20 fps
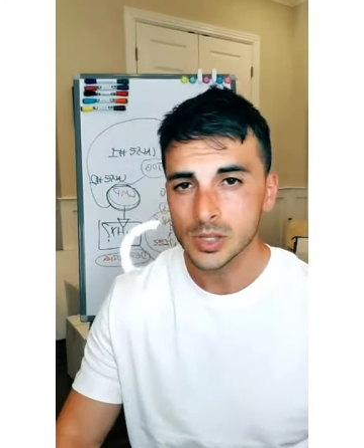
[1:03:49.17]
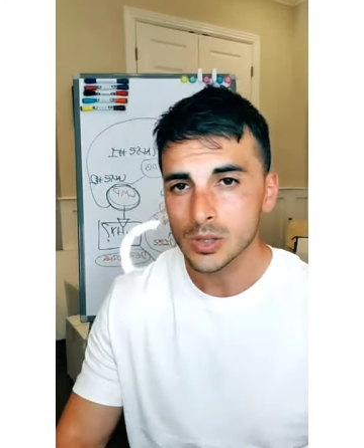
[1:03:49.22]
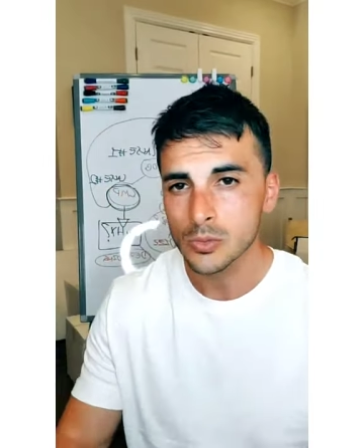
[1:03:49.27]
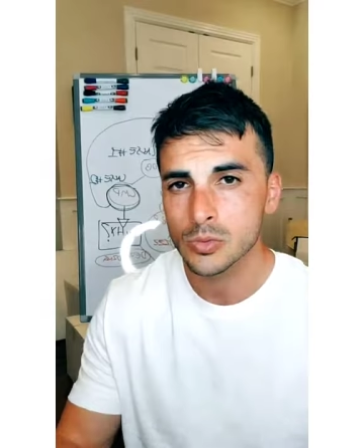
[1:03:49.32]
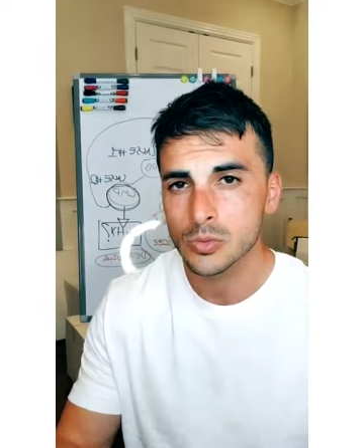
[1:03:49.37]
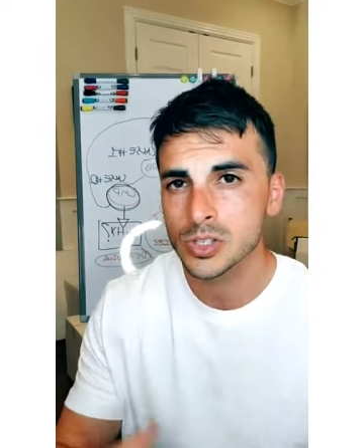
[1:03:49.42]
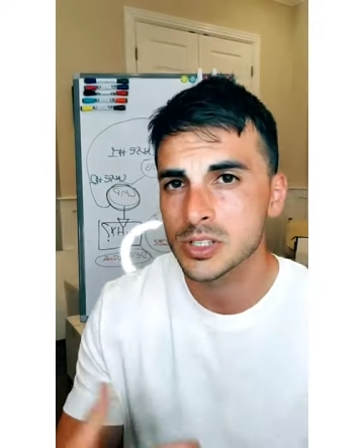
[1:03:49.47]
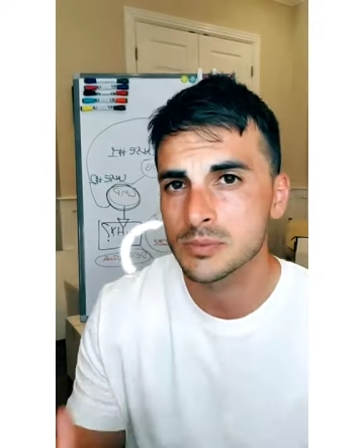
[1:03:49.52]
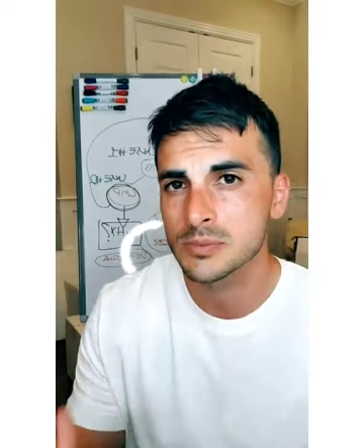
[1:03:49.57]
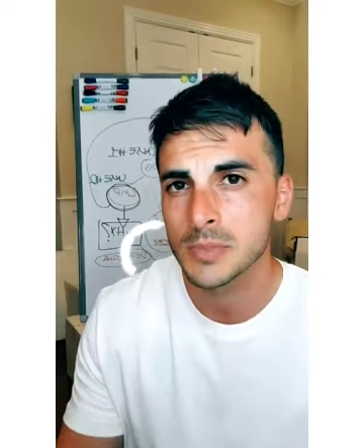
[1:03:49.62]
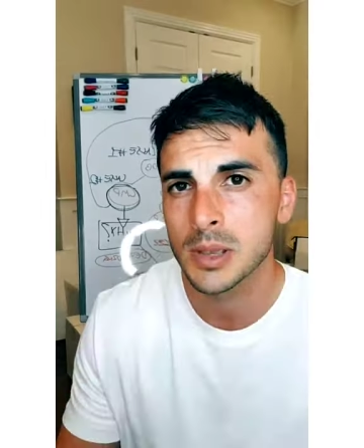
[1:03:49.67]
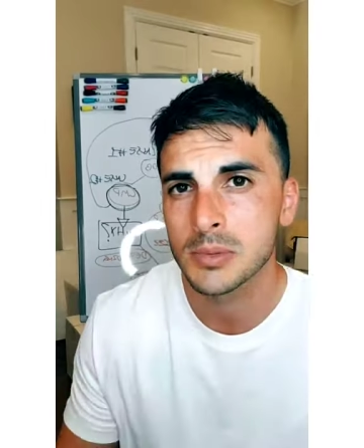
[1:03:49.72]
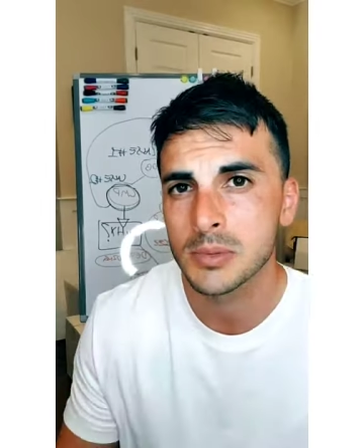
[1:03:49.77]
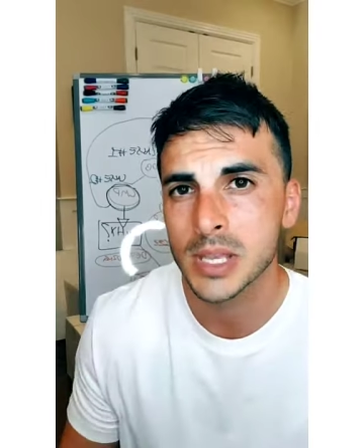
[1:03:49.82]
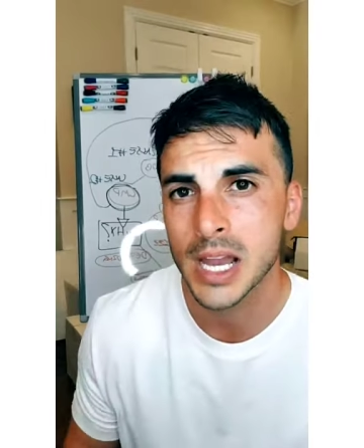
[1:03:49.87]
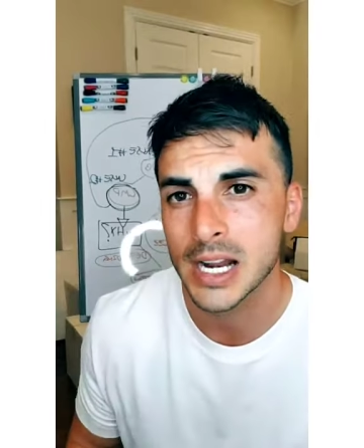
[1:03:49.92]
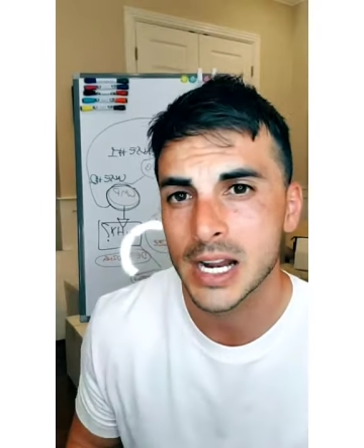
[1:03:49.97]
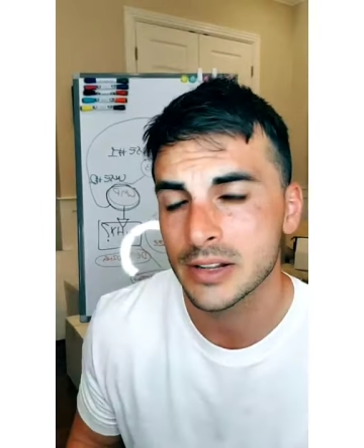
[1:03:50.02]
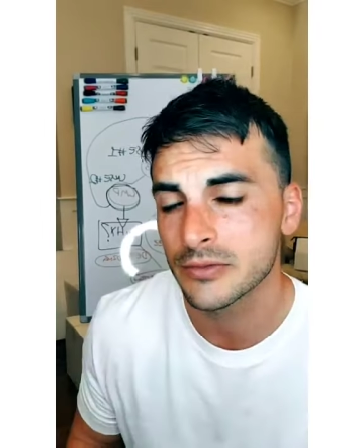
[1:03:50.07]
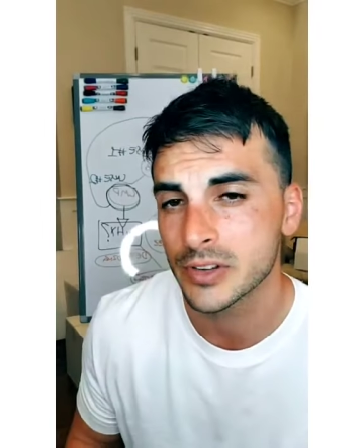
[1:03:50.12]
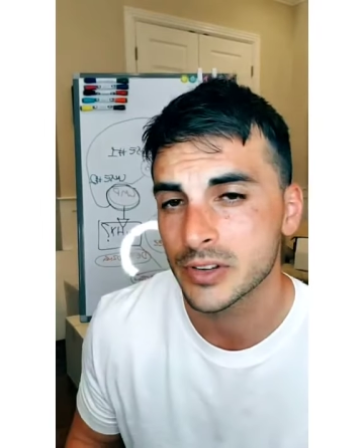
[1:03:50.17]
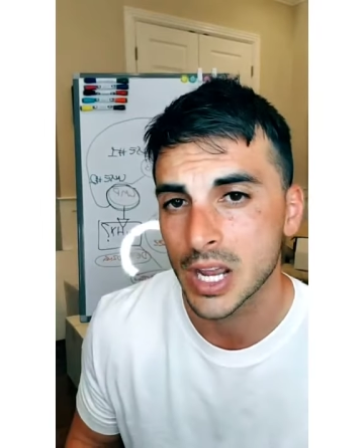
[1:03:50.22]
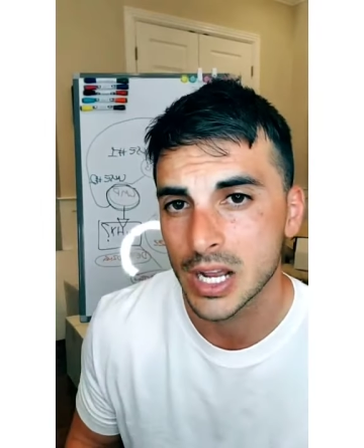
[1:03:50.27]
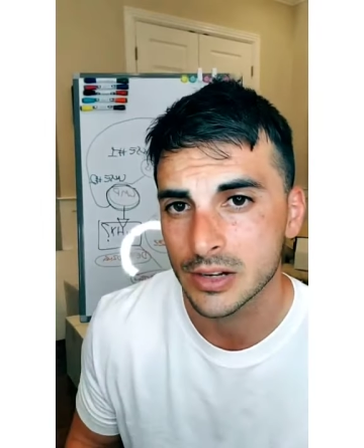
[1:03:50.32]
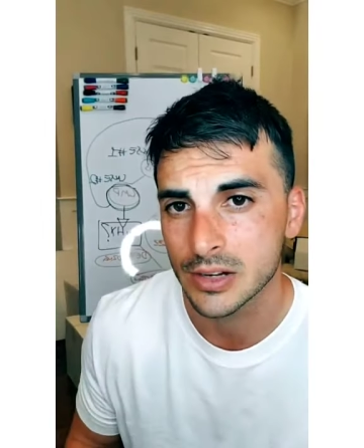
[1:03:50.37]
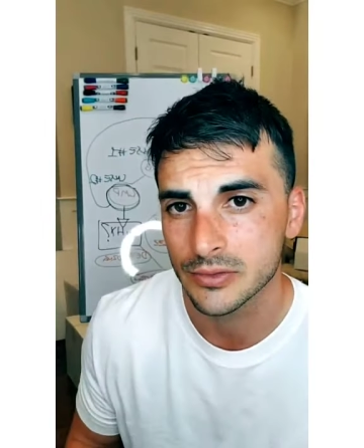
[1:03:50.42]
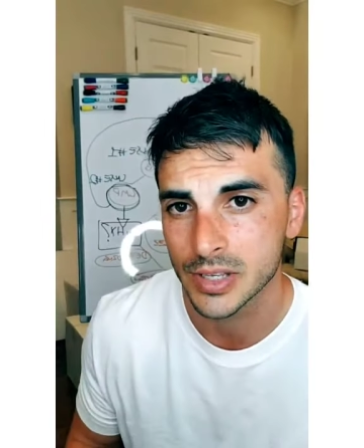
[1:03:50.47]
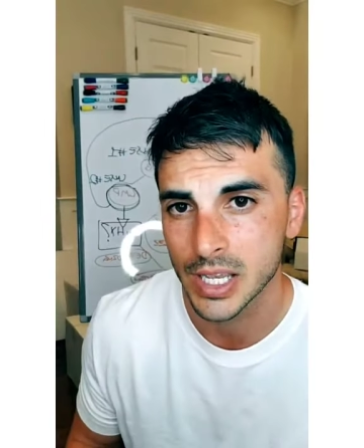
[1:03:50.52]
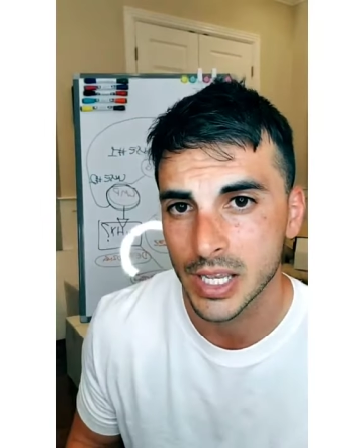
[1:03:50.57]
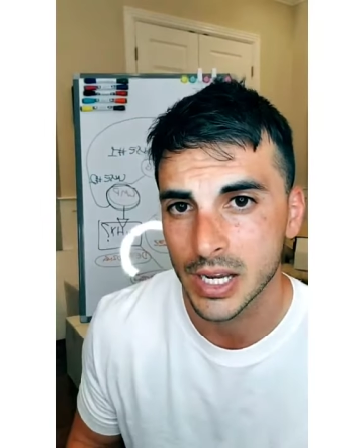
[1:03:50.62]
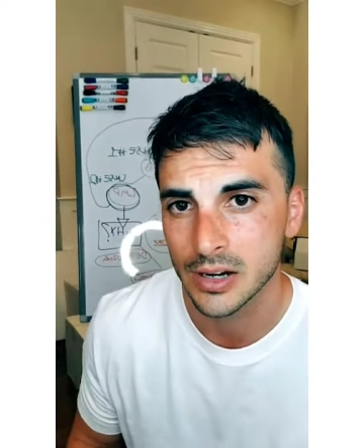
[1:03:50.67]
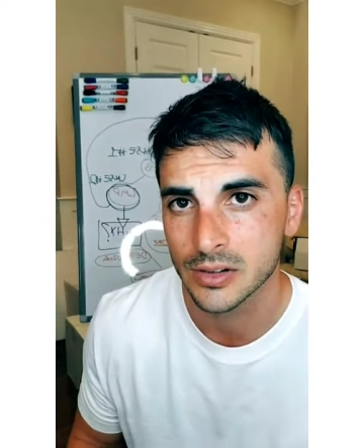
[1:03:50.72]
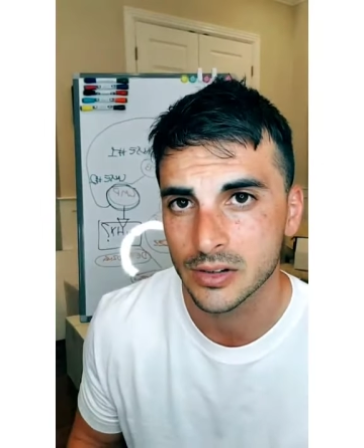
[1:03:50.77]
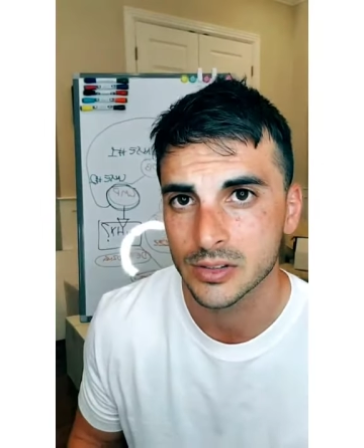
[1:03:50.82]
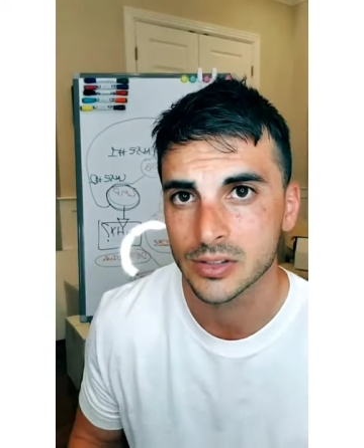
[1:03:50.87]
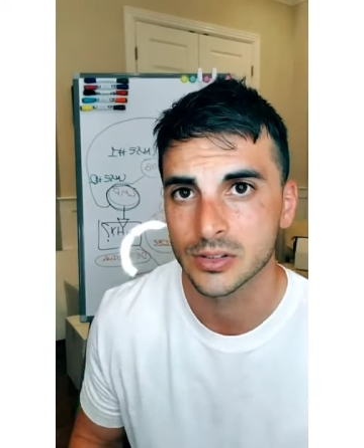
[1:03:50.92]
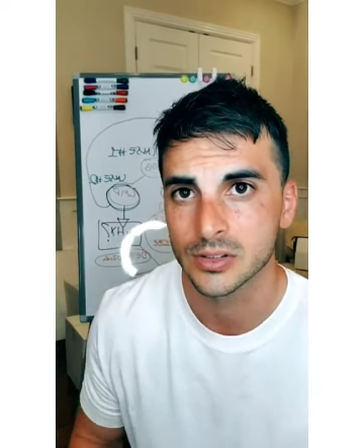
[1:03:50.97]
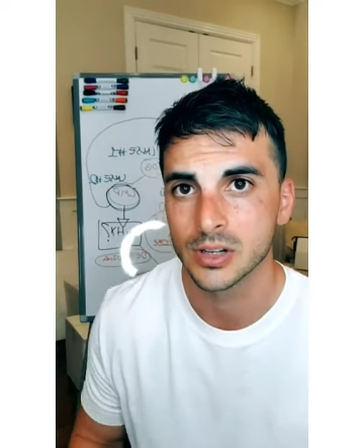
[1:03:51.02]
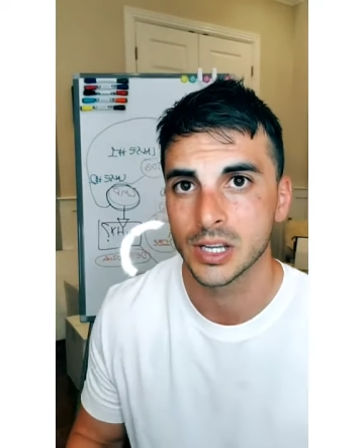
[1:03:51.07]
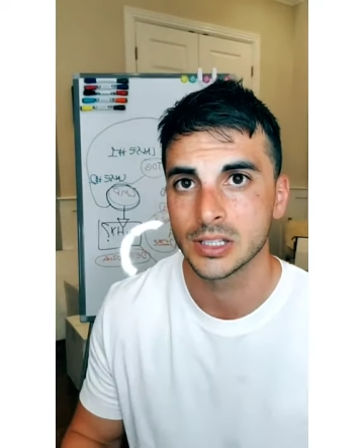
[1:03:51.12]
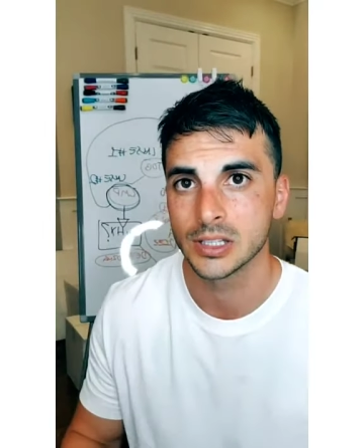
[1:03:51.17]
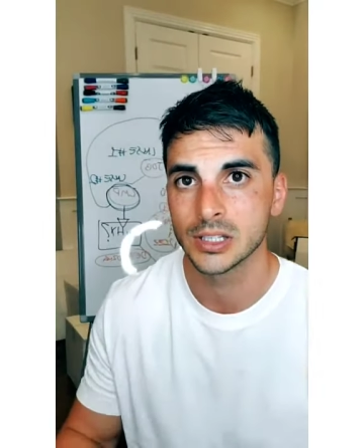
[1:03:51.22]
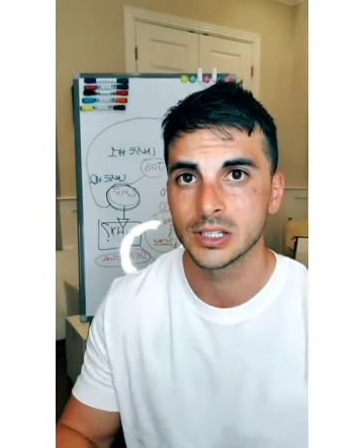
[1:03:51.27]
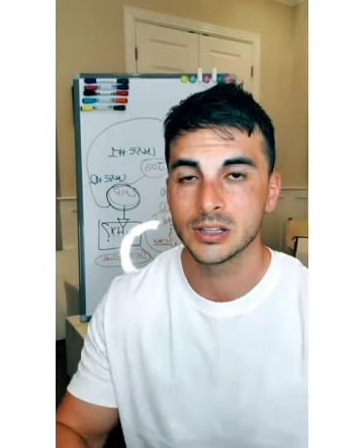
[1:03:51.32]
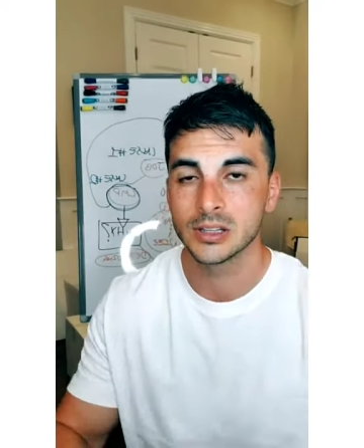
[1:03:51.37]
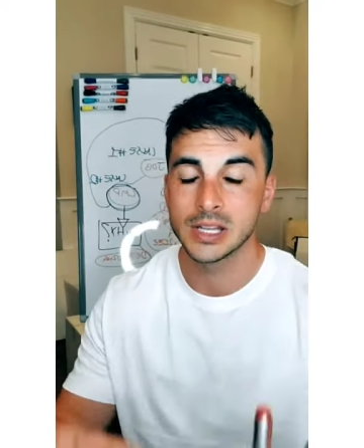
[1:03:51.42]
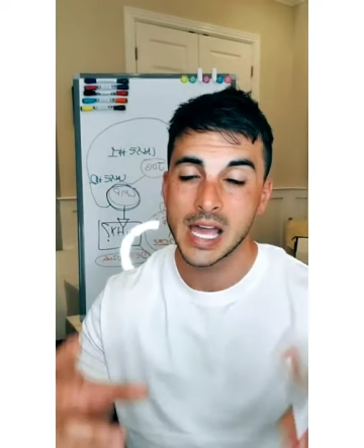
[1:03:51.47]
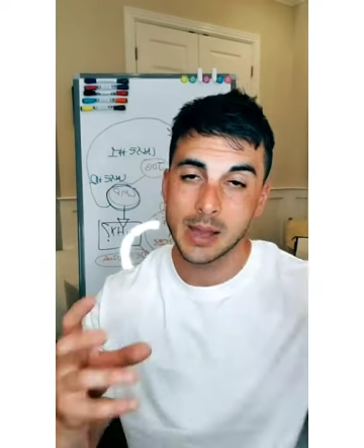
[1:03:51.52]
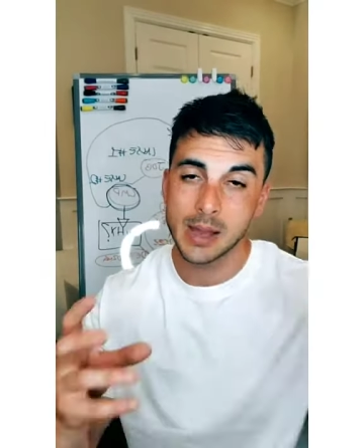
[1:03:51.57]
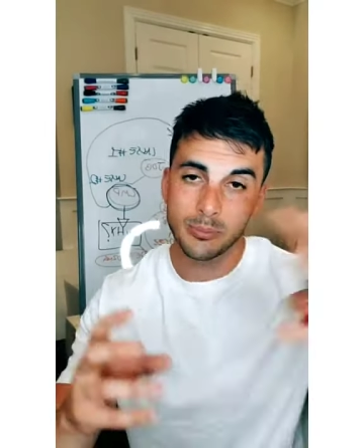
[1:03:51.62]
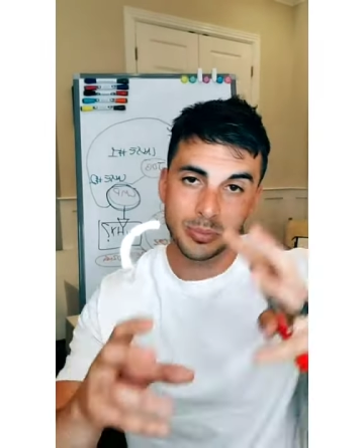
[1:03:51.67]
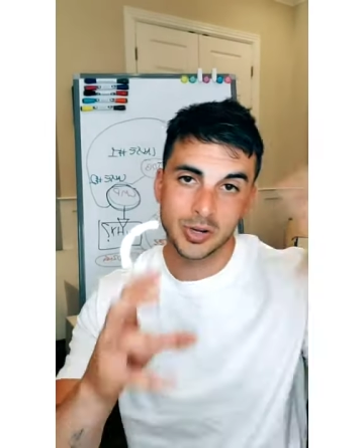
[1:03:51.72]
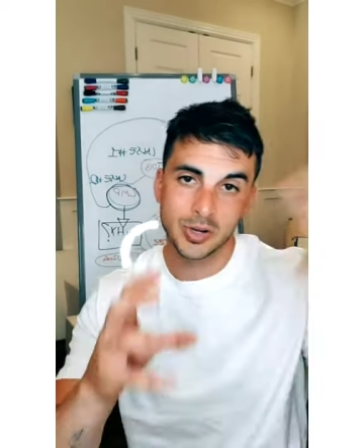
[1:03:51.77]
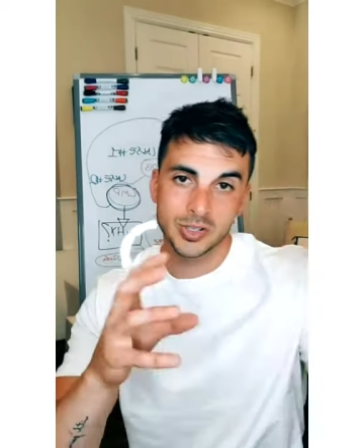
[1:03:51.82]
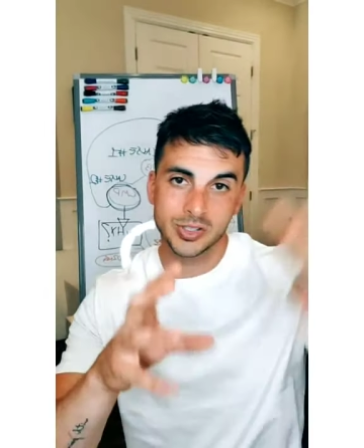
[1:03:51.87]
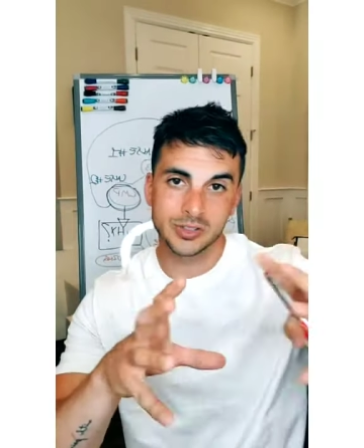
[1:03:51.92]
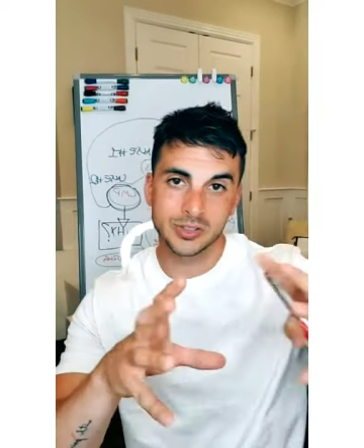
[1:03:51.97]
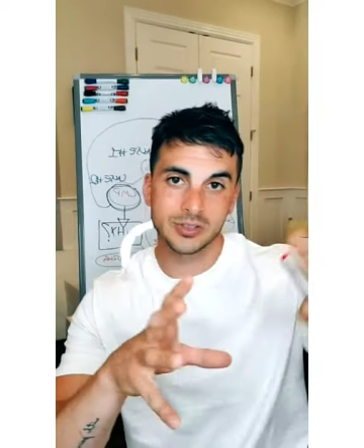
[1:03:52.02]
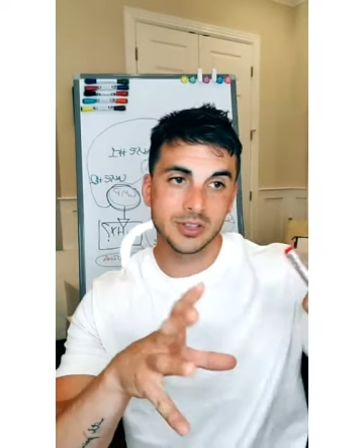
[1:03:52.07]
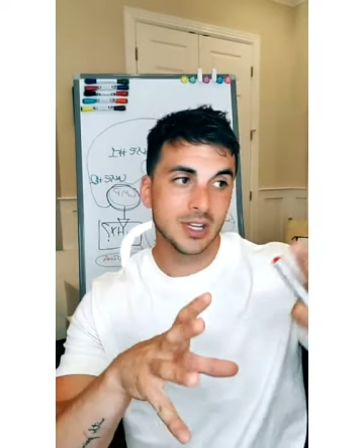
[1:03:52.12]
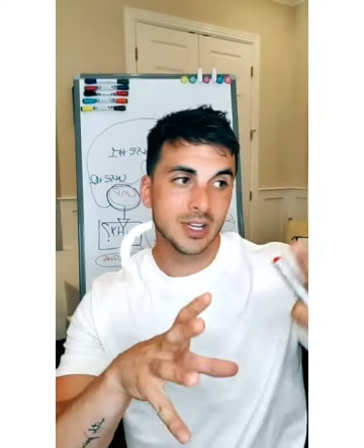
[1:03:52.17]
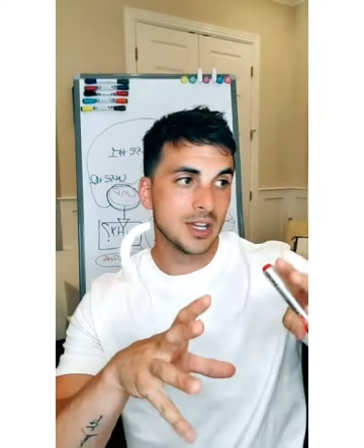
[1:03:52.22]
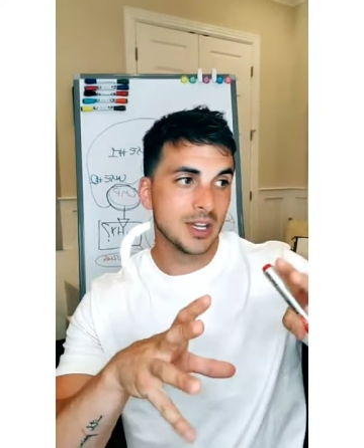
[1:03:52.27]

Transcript: which is maybe out of character, and then that person